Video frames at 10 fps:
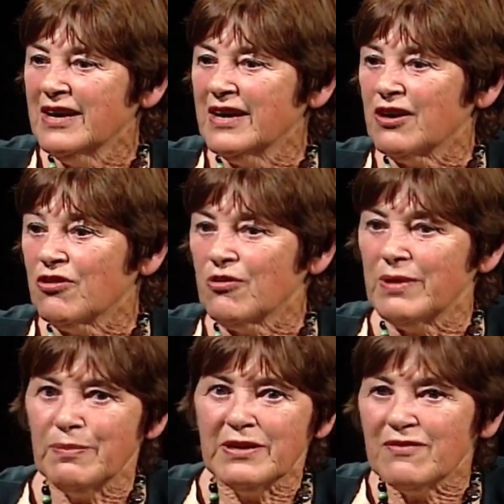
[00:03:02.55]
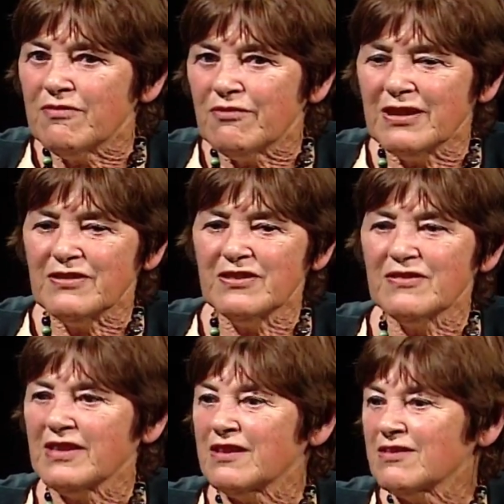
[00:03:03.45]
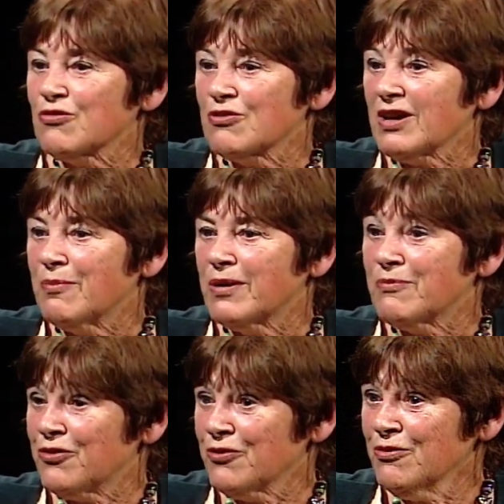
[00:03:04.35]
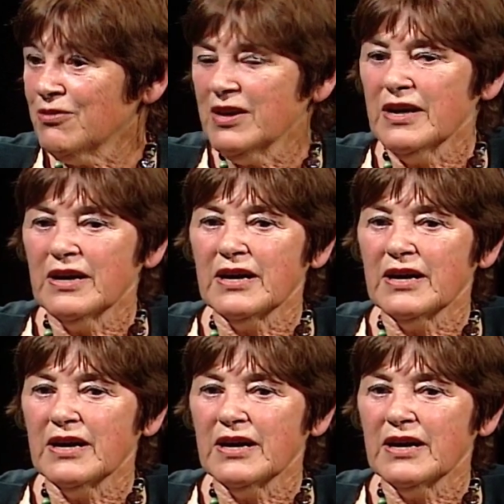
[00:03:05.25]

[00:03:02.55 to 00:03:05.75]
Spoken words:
or maybe even racist, that could come up too. Mm-hmm.